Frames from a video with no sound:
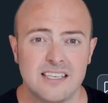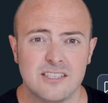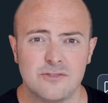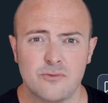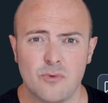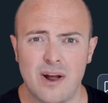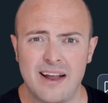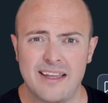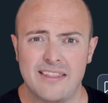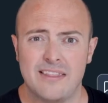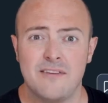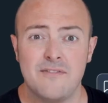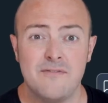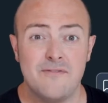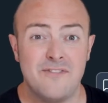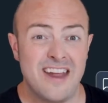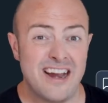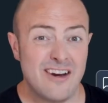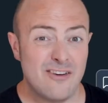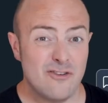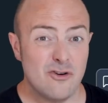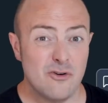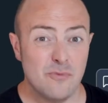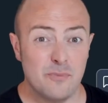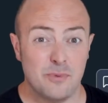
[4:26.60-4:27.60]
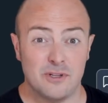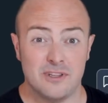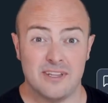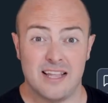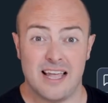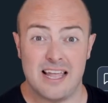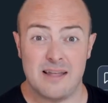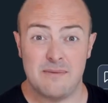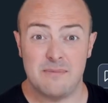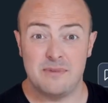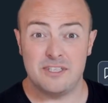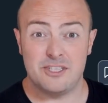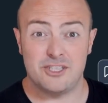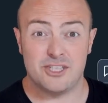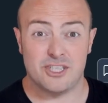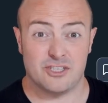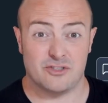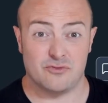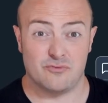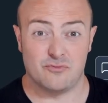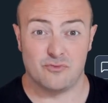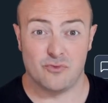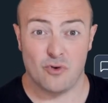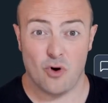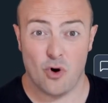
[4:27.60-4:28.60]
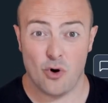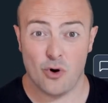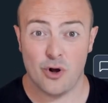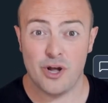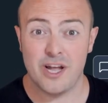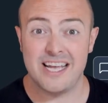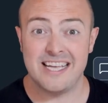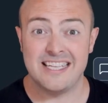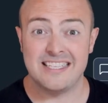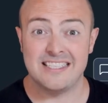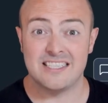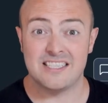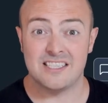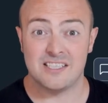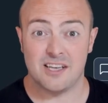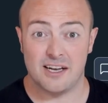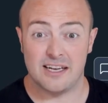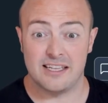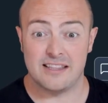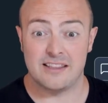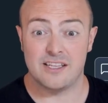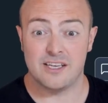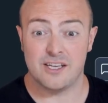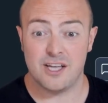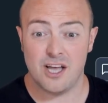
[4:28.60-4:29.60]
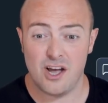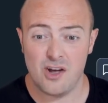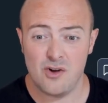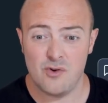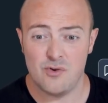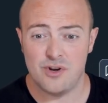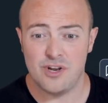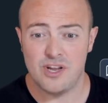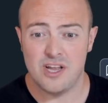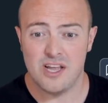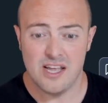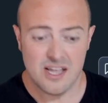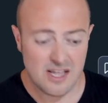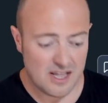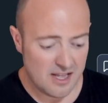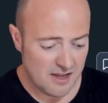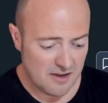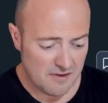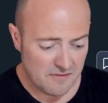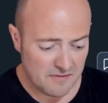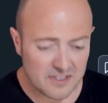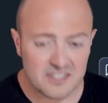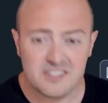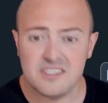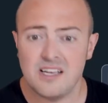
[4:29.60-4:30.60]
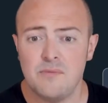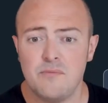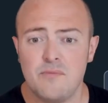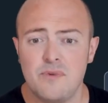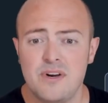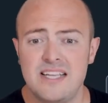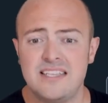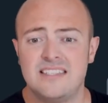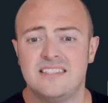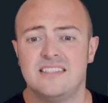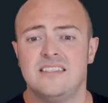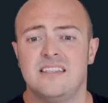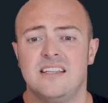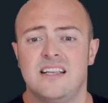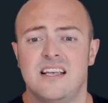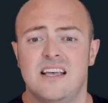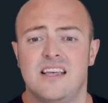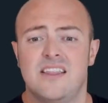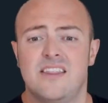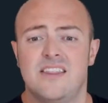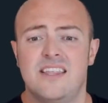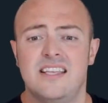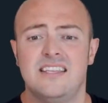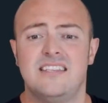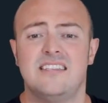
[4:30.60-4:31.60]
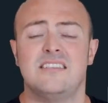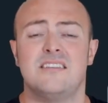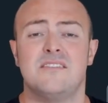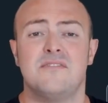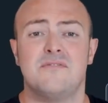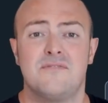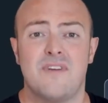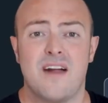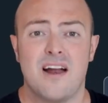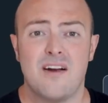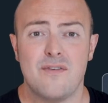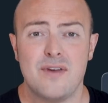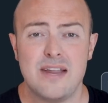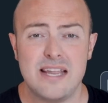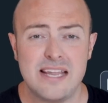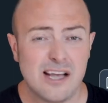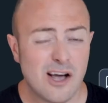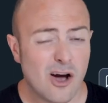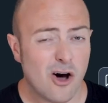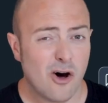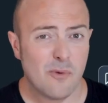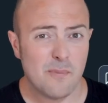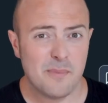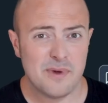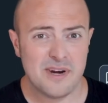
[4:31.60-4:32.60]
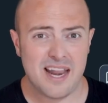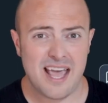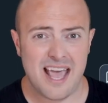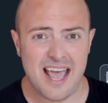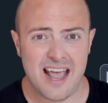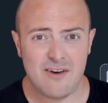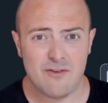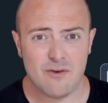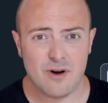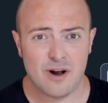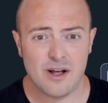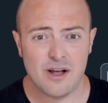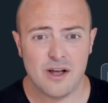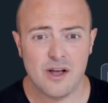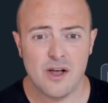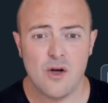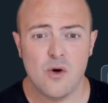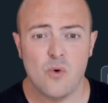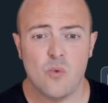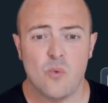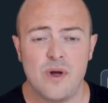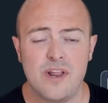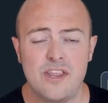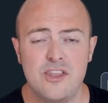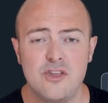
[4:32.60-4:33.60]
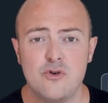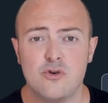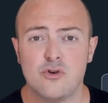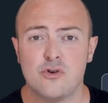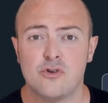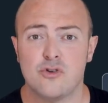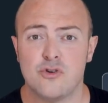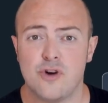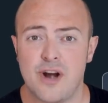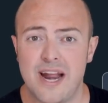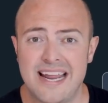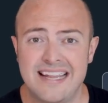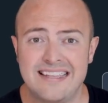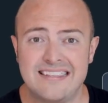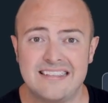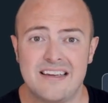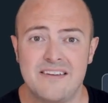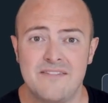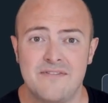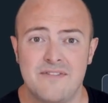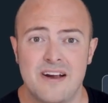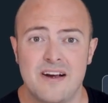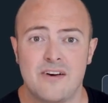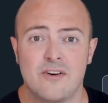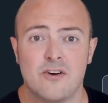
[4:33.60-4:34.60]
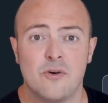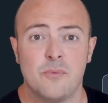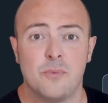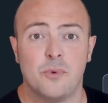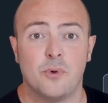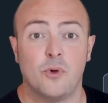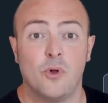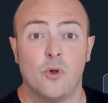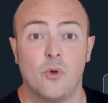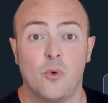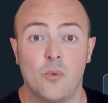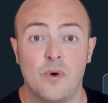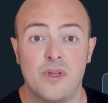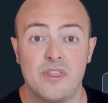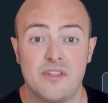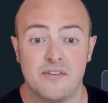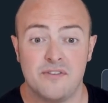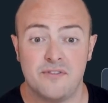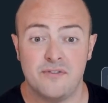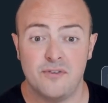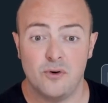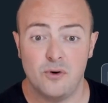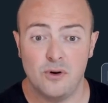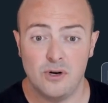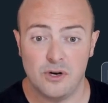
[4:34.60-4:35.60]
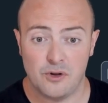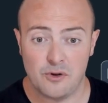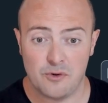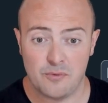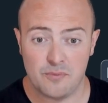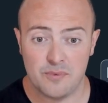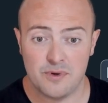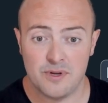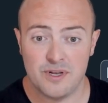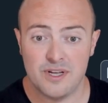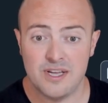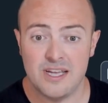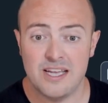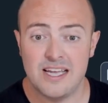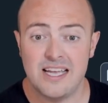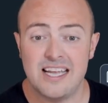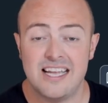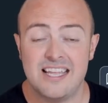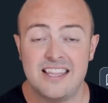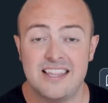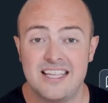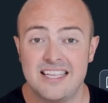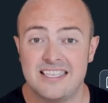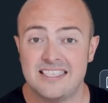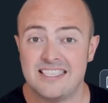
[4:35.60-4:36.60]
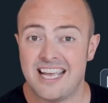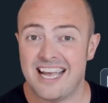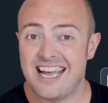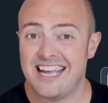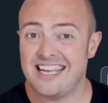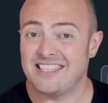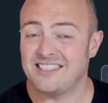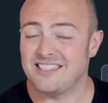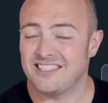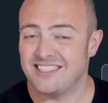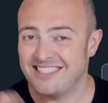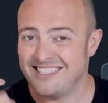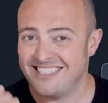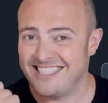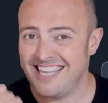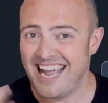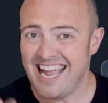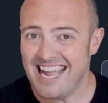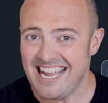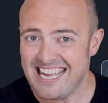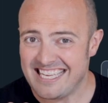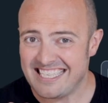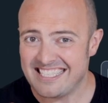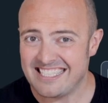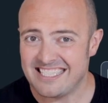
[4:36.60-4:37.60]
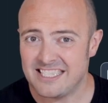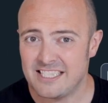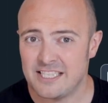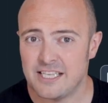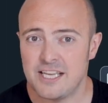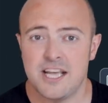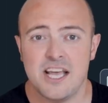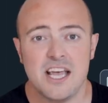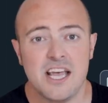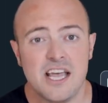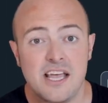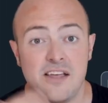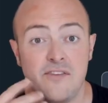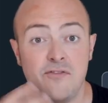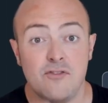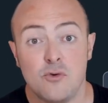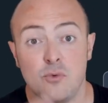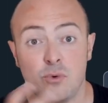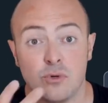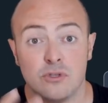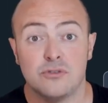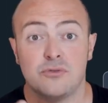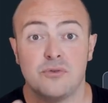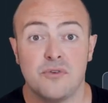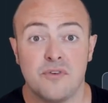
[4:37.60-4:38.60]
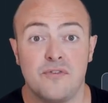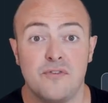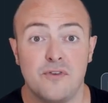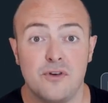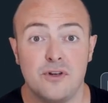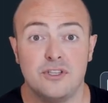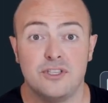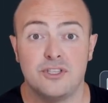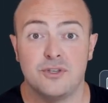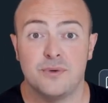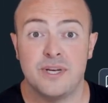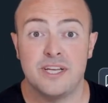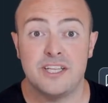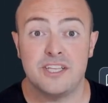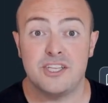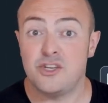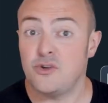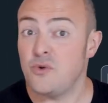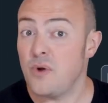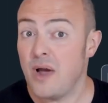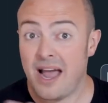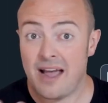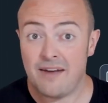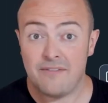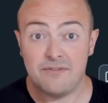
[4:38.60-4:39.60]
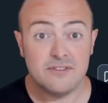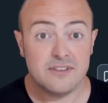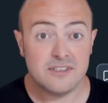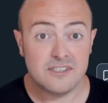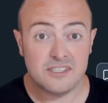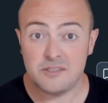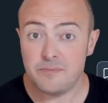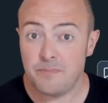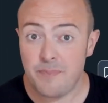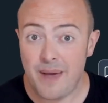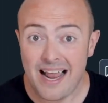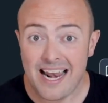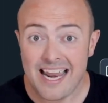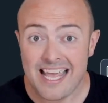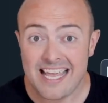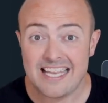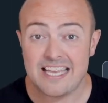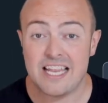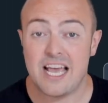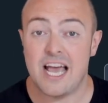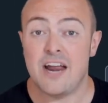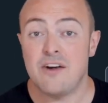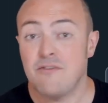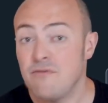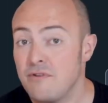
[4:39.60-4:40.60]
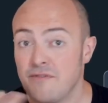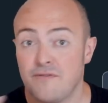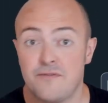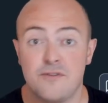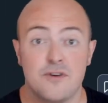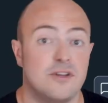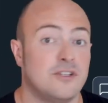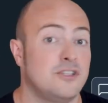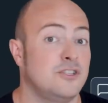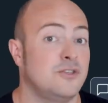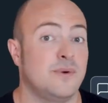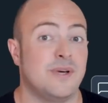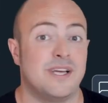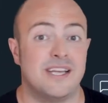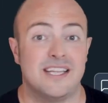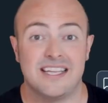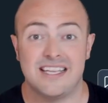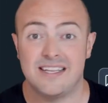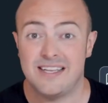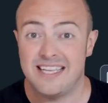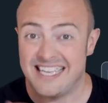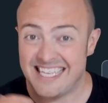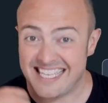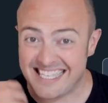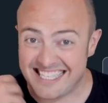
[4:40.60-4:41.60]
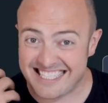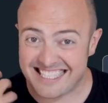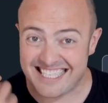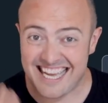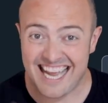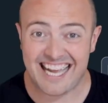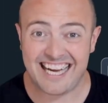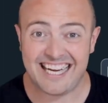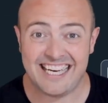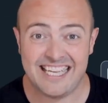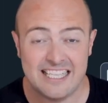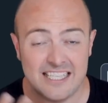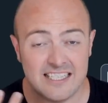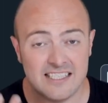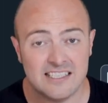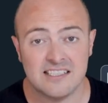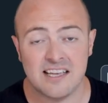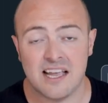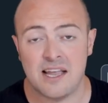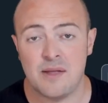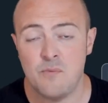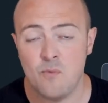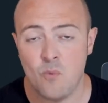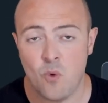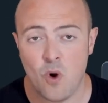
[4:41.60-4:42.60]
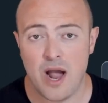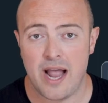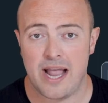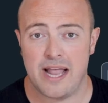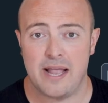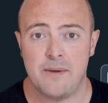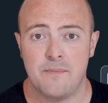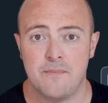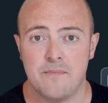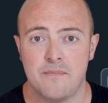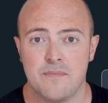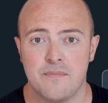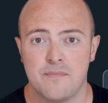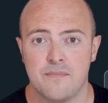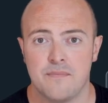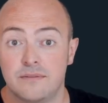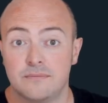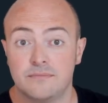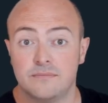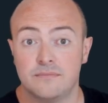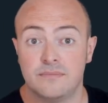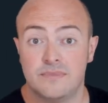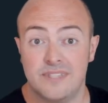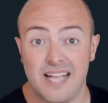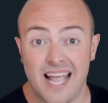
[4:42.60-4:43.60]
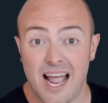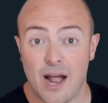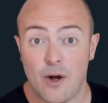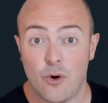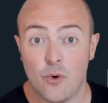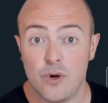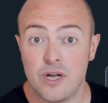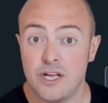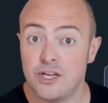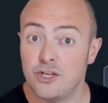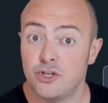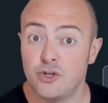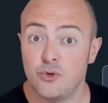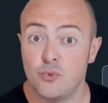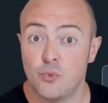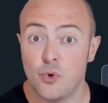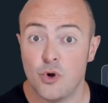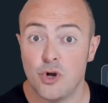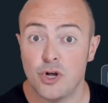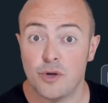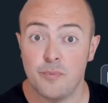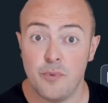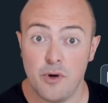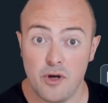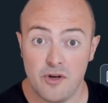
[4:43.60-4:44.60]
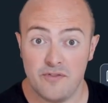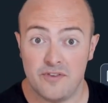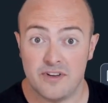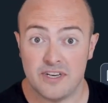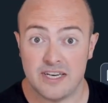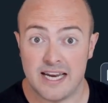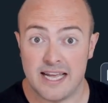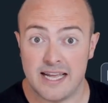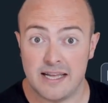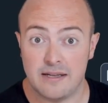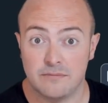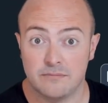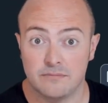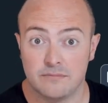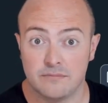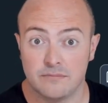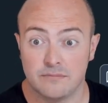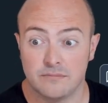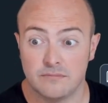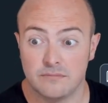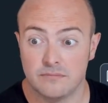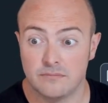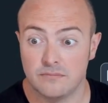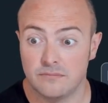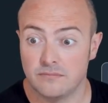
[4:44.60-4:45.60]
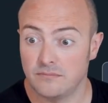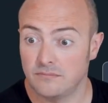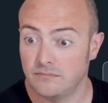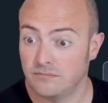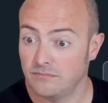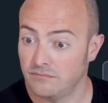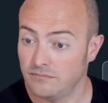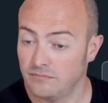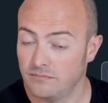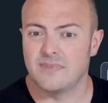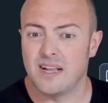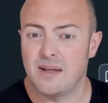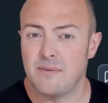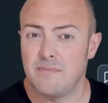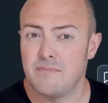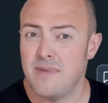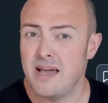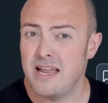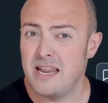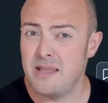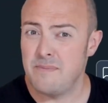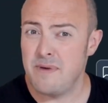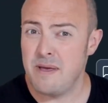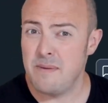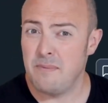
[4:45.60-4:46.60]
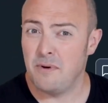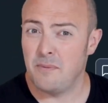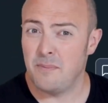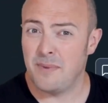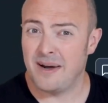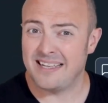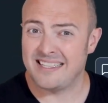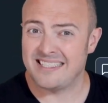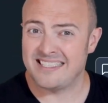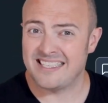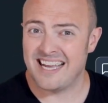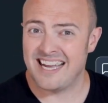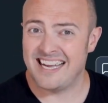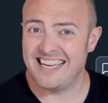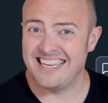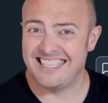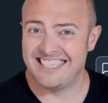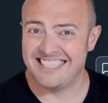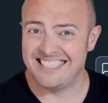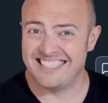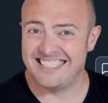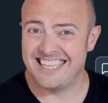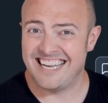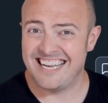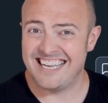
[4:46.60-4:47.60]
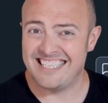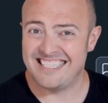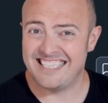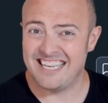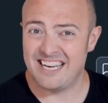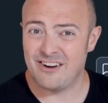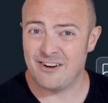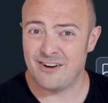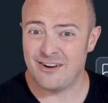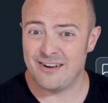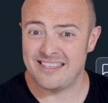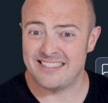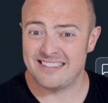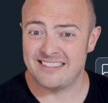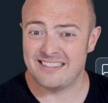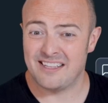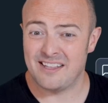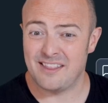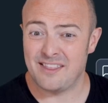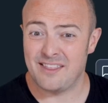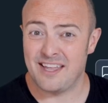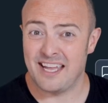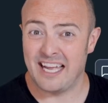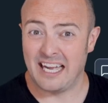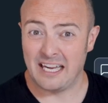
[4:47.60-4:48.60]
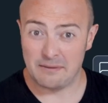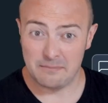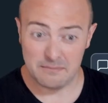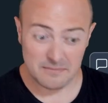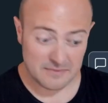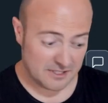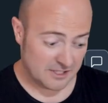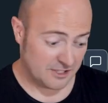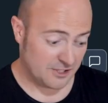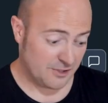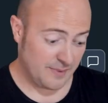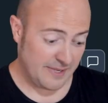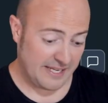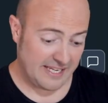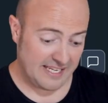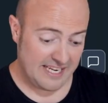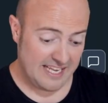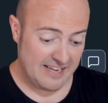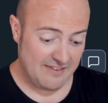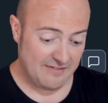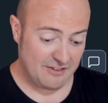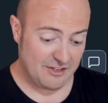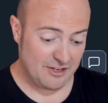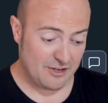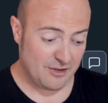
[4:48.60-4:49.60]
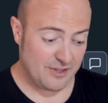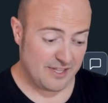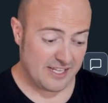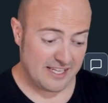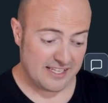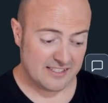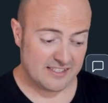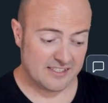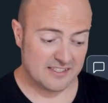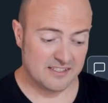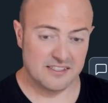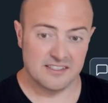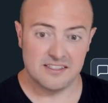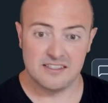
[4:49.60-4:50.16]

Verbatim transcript: right, the variable name is just wrong inside the code. For some reason, this is a very common error. When you create a variable with a for loop, in this case days, if you want to refer to it, you have to spell it and refer to it in exactly the same way. Now it should work perfectly. Many people might say day zero isn't a thing, so we can even do this.